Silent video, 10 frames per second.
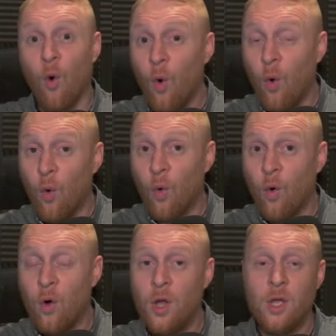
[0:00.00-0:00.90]

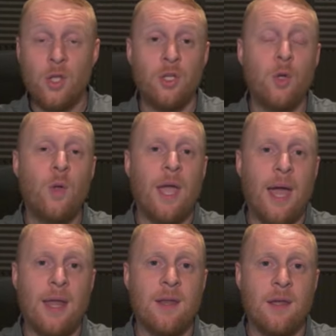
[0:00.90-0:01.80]
or you
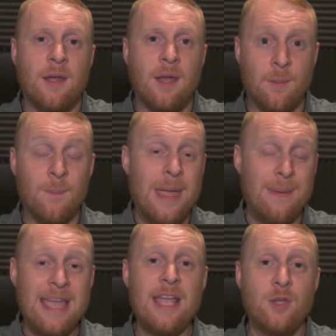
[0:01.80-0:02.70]
can
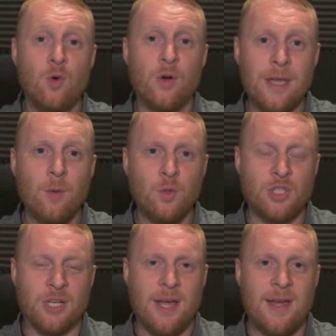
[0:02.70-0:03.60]
maybe in your guild
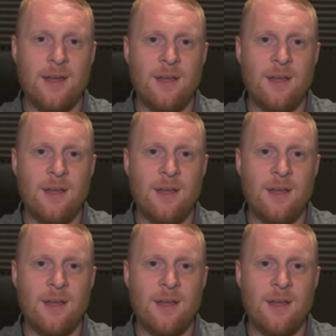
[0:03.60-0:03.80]
chat